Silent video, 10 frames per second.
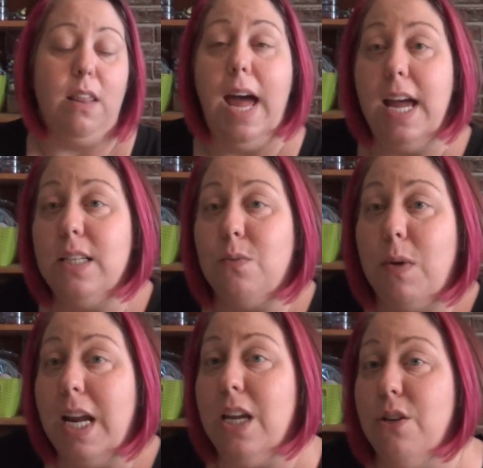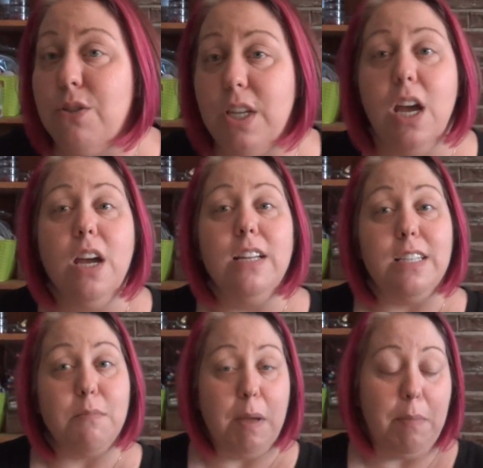That is what I use
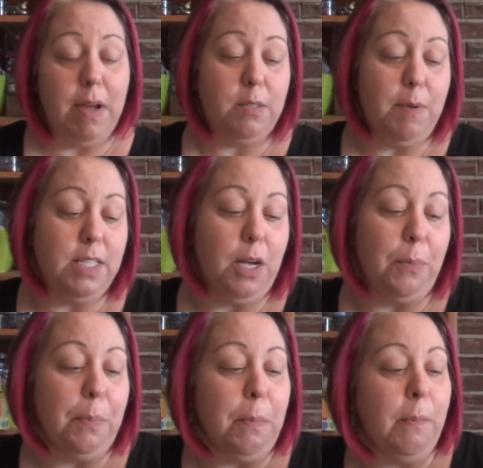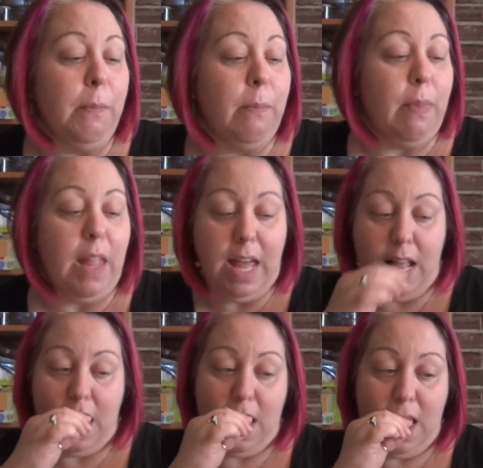to make my espresso.
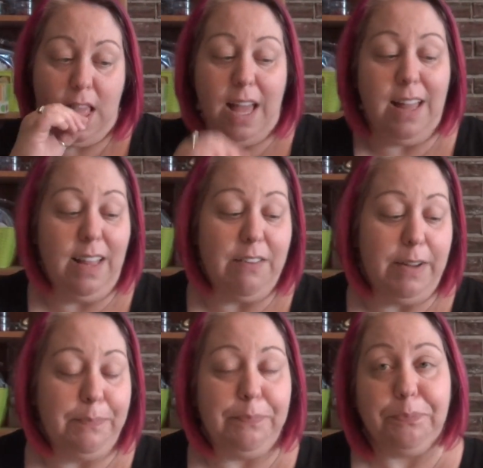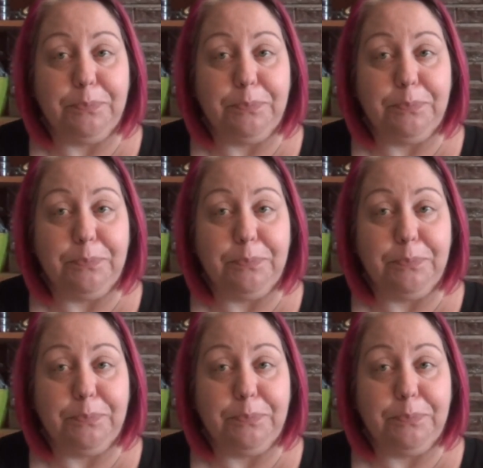And I love it.